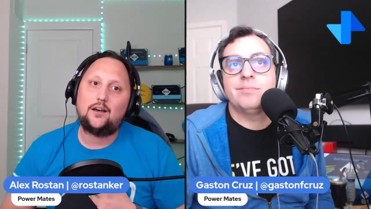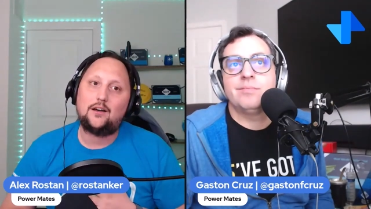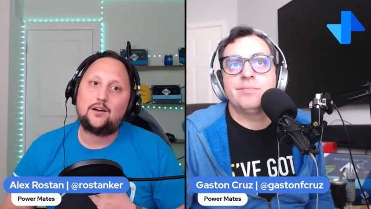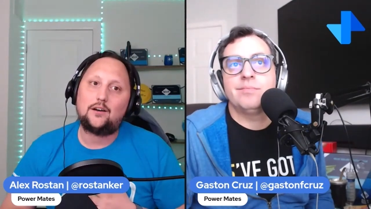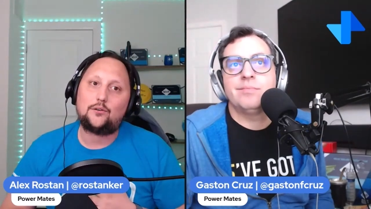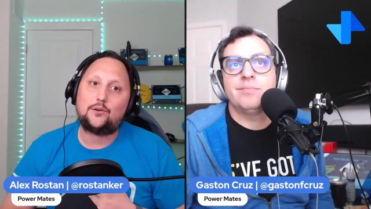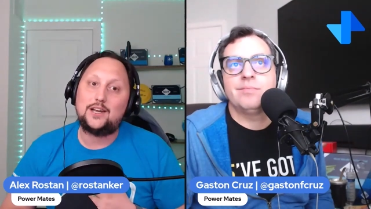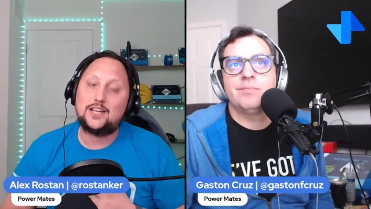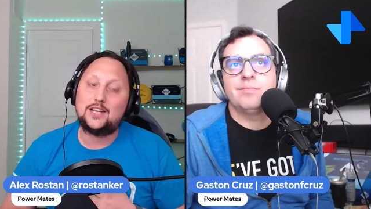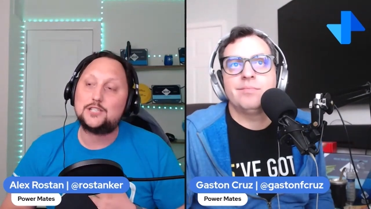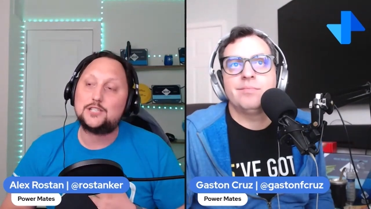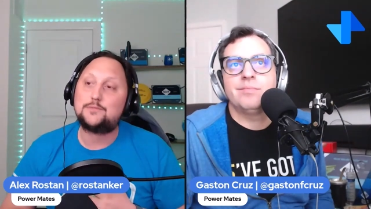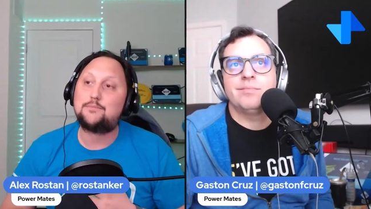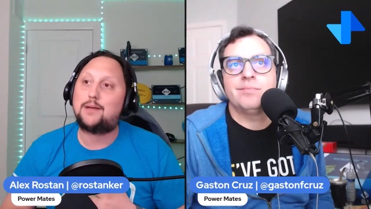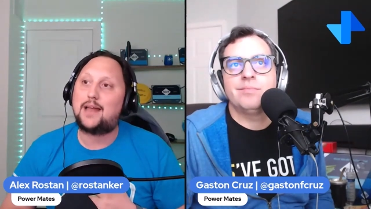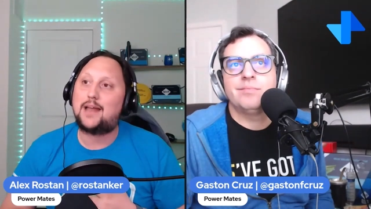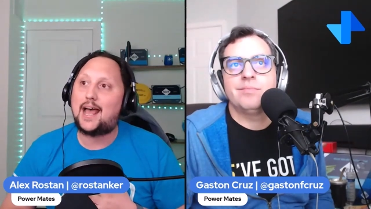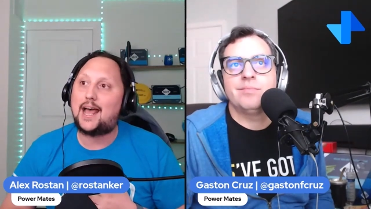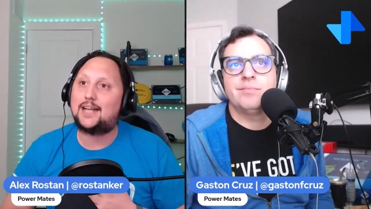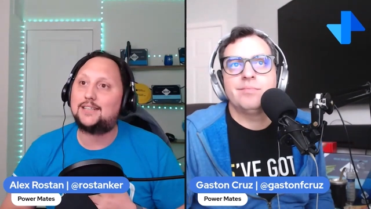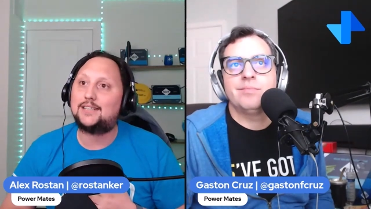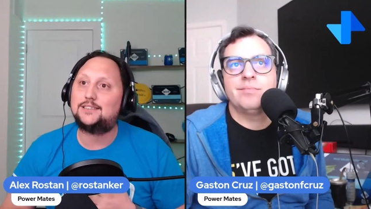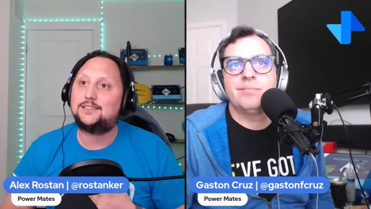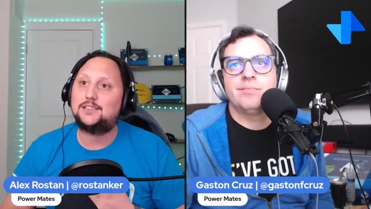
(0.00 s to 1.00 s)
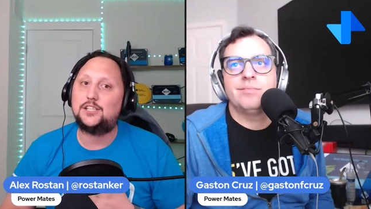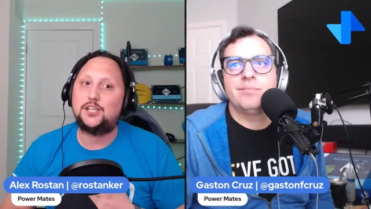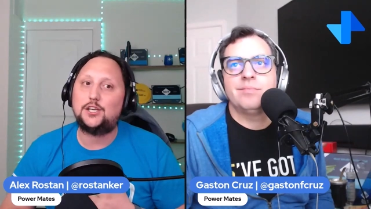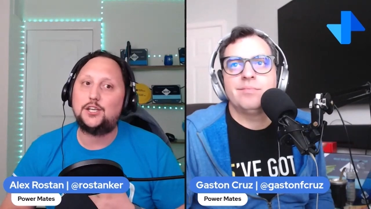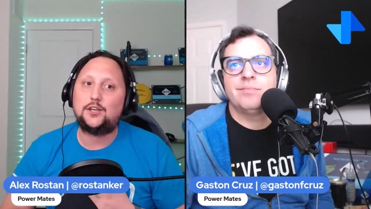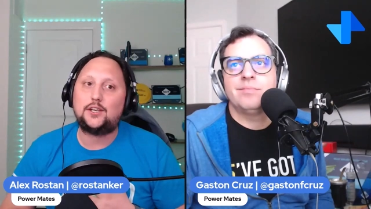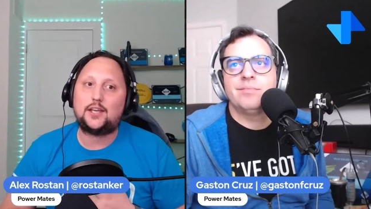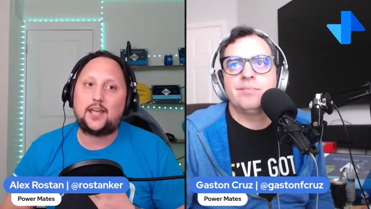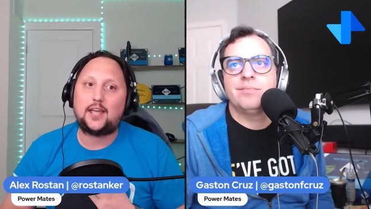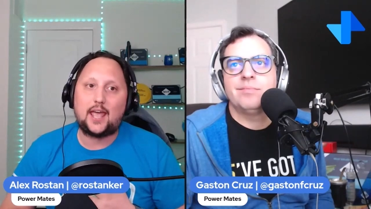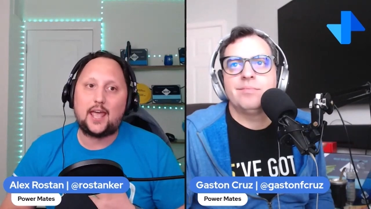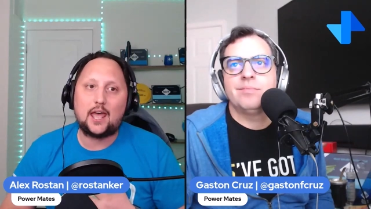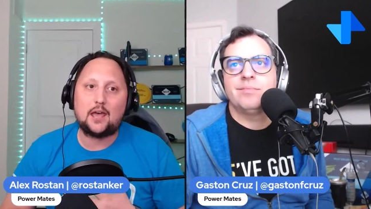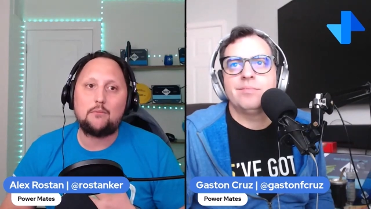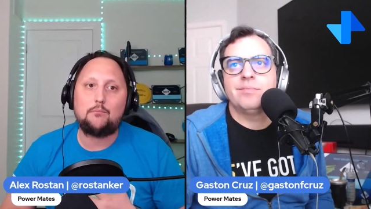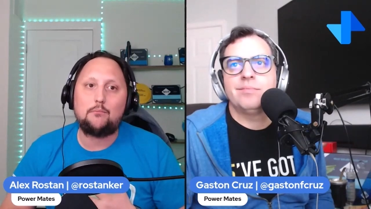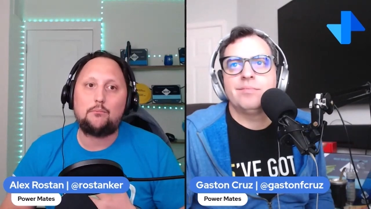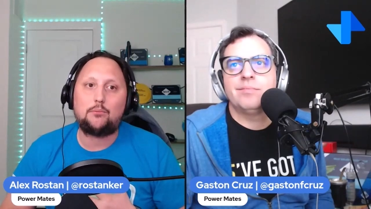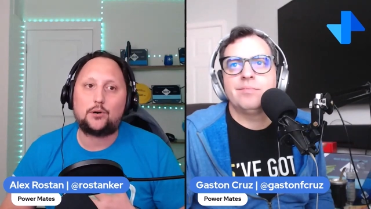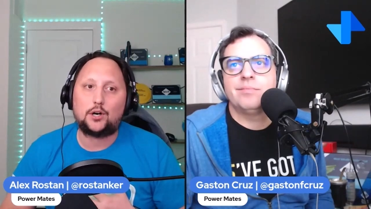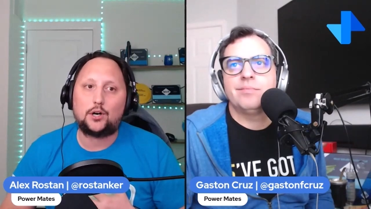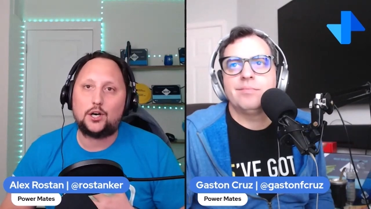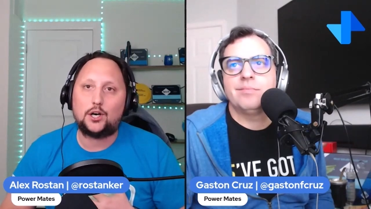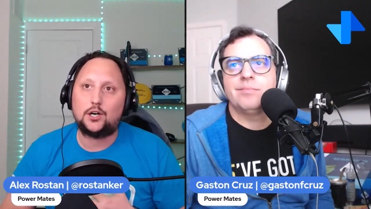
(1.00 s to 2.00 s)
Speaker 1: release plan, you can
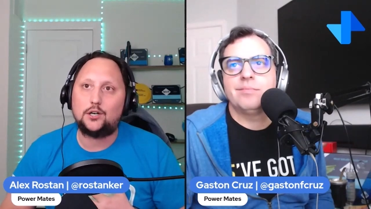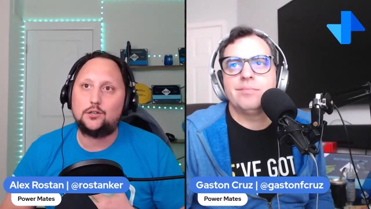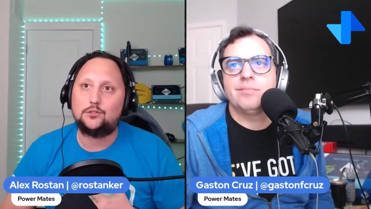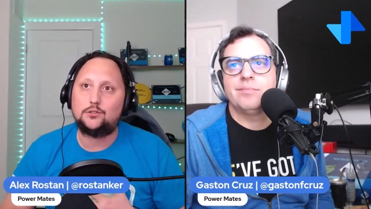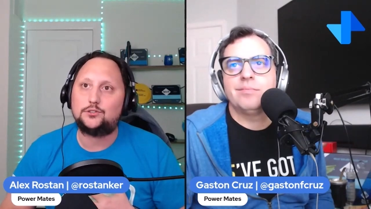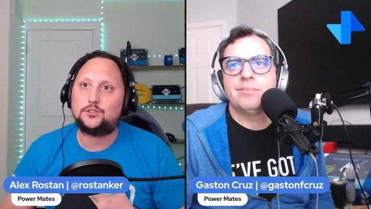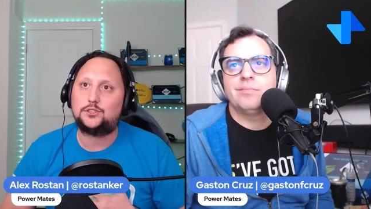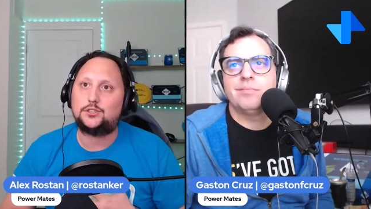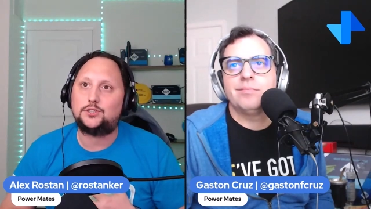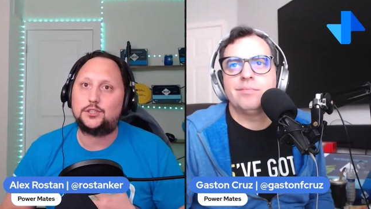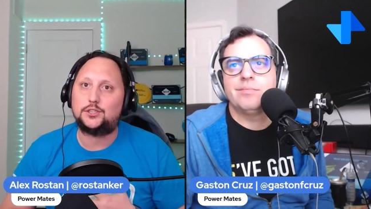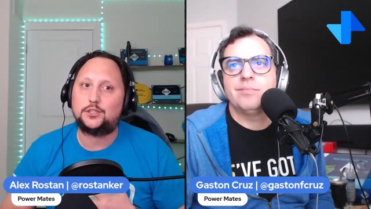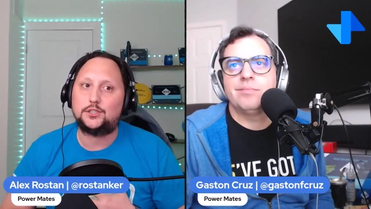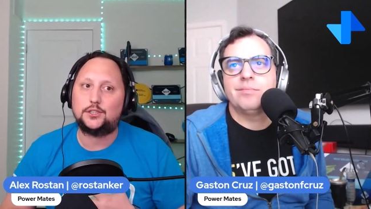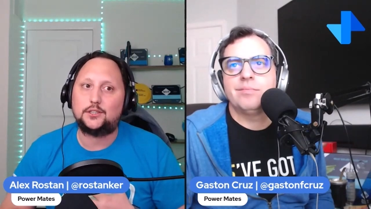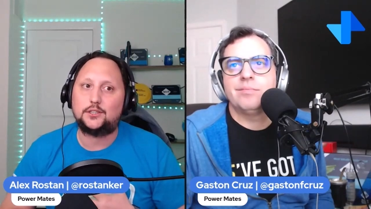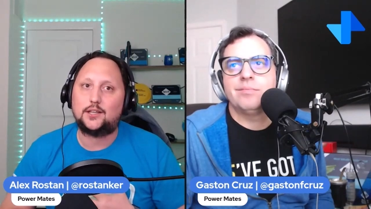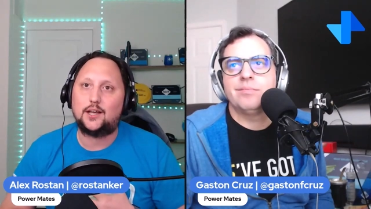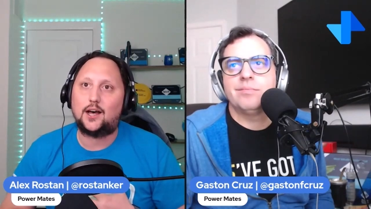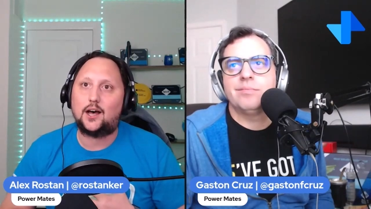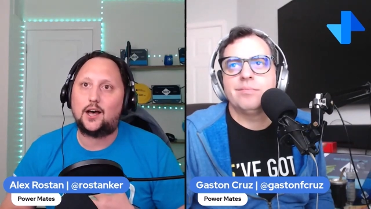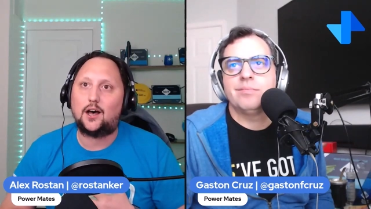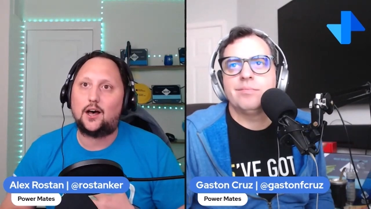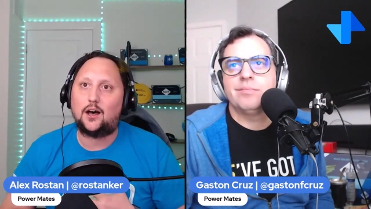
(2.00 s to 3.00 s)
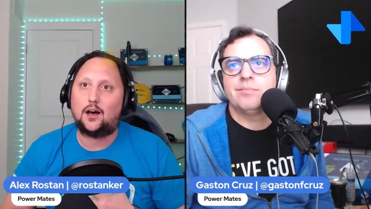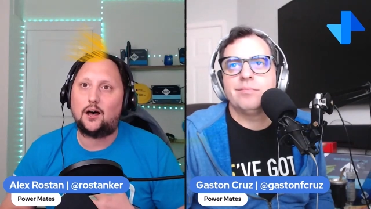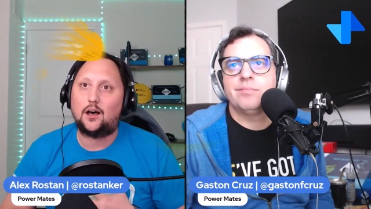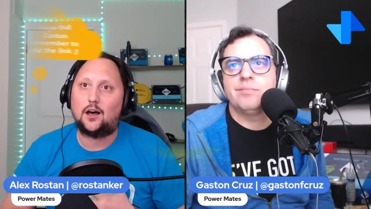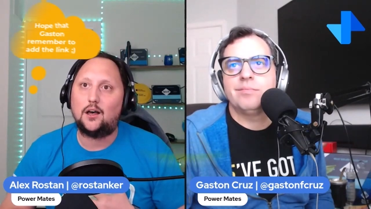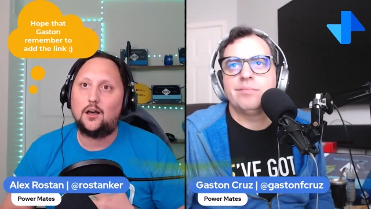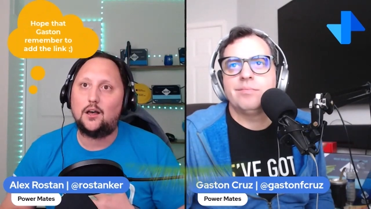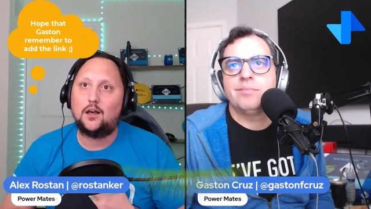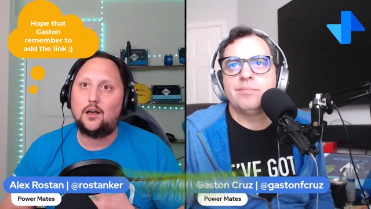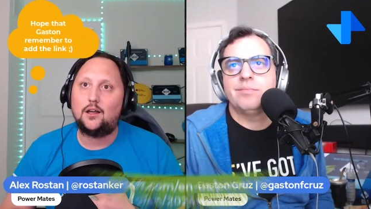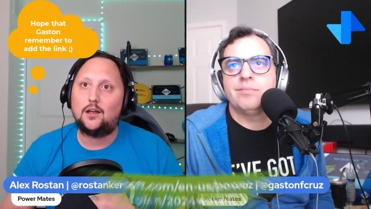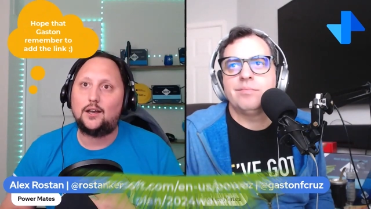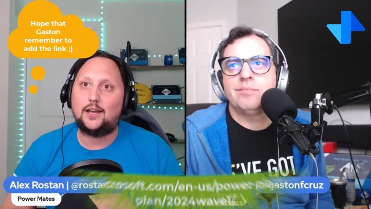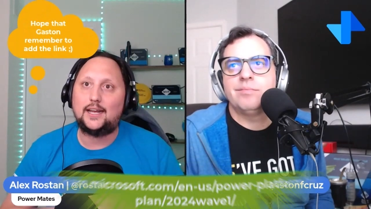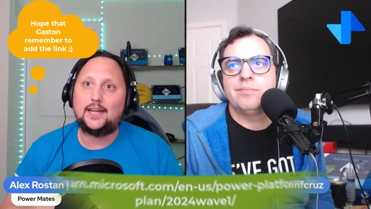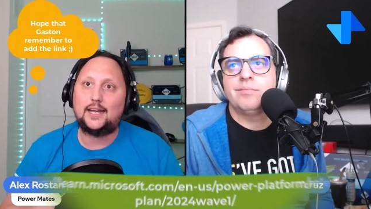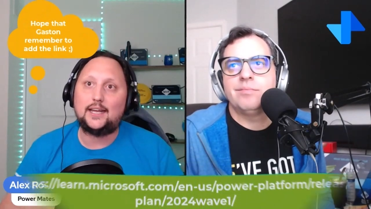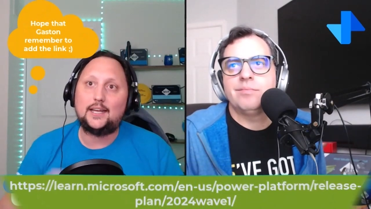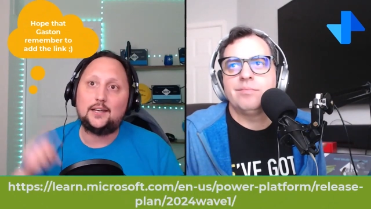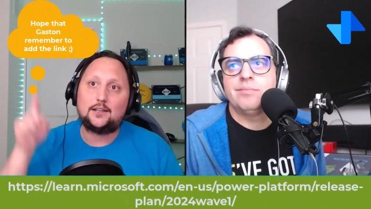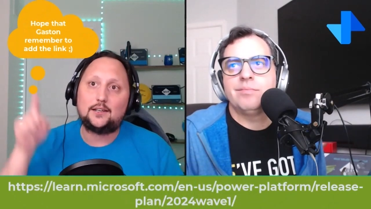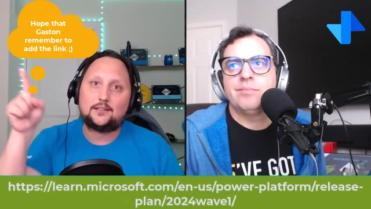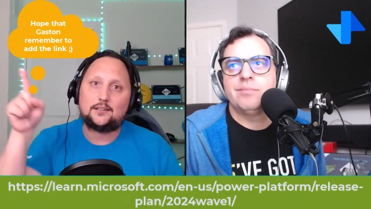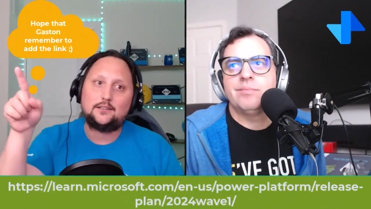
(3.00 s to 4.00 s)
browse to the
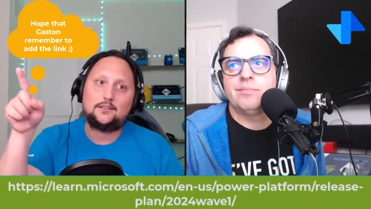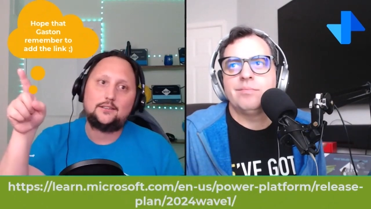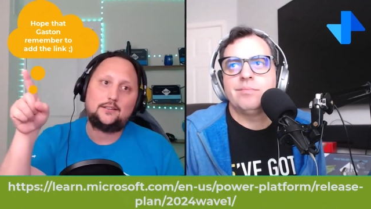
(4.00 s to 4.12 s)
link.